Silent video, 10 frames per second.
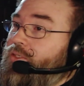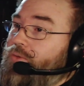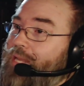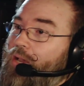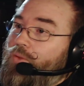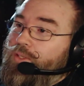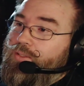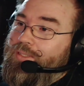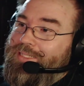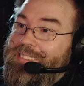You know now
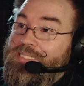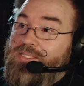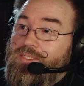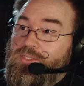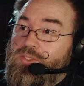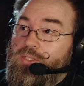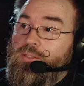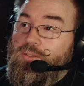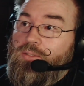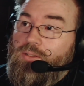that gizzes
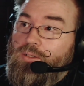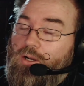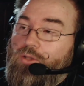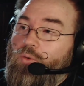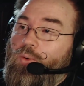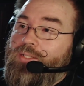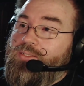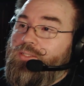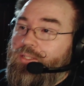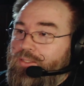are the
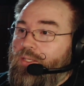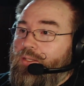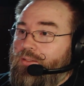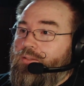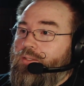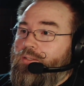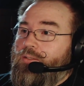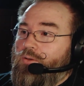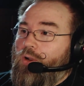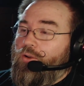ones that
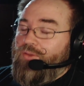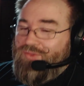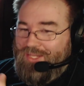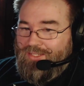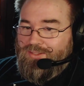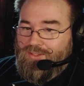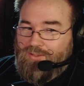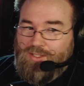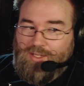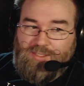are the things
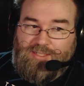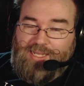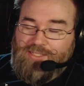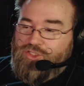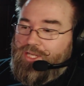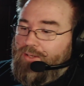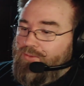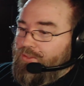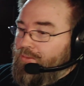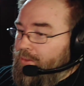that cast
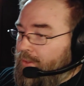shadows.